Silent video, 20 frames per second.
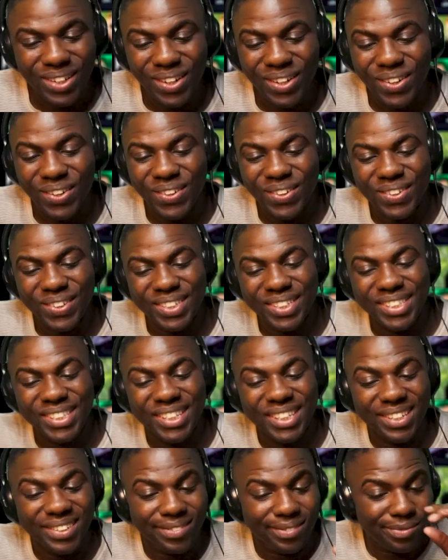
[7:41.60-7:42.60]
Yo,
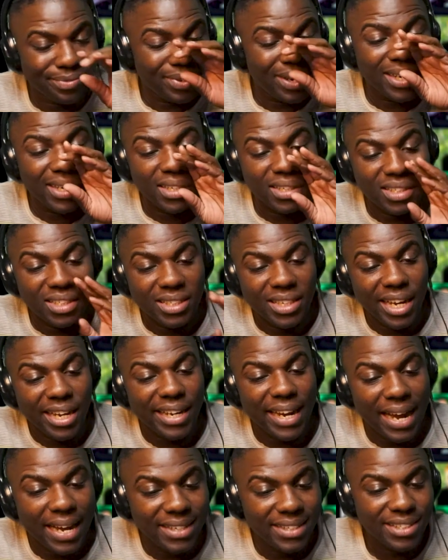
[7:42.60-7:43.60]
yeah. Finally, they
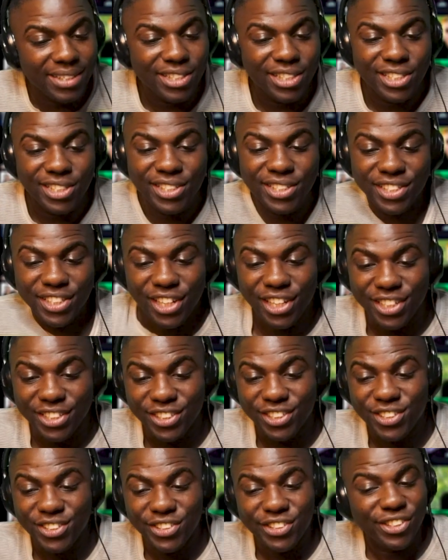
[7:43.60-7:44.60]
got Diddy.
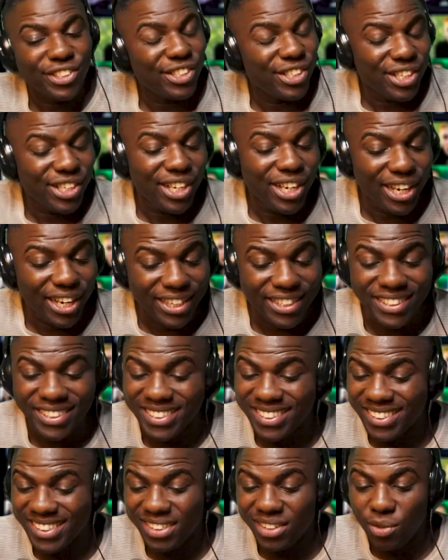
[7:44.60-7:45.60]
Yes, and
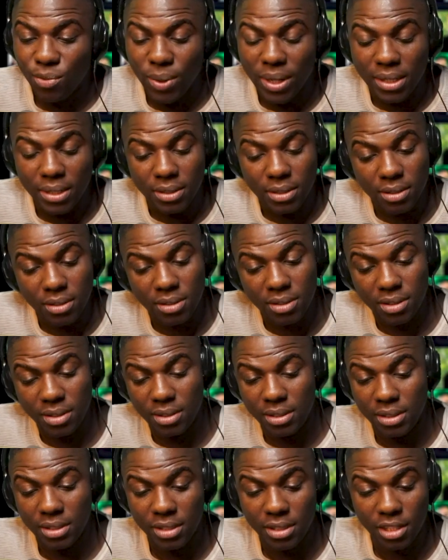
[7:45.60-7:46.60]
well.
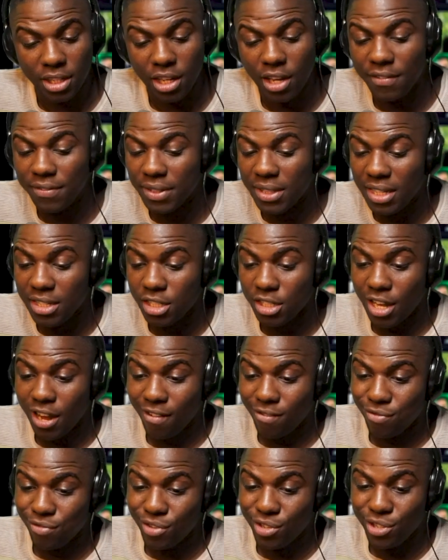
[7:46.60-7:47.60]
Everything's
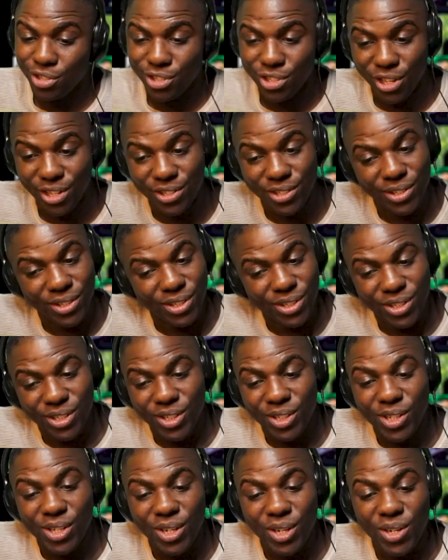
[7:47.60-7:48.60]
not finished yet.
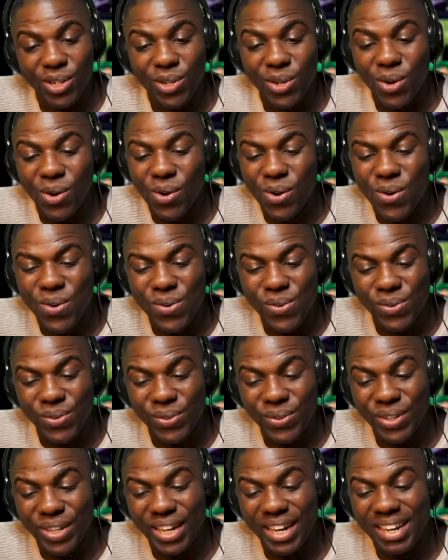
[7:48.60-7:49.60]

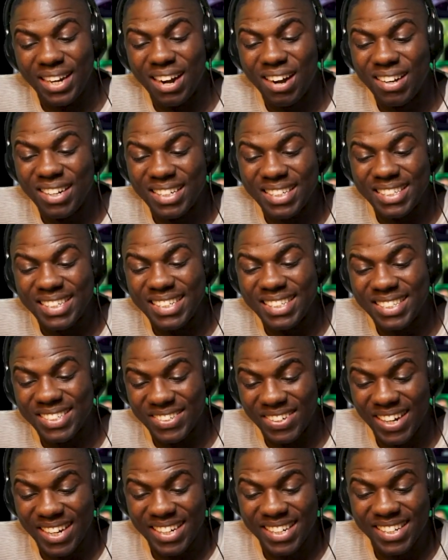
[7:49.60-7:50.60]
Yo, and all of
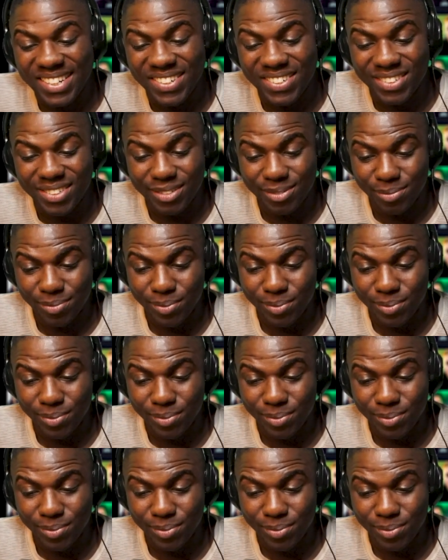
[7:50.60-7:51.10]
this right here.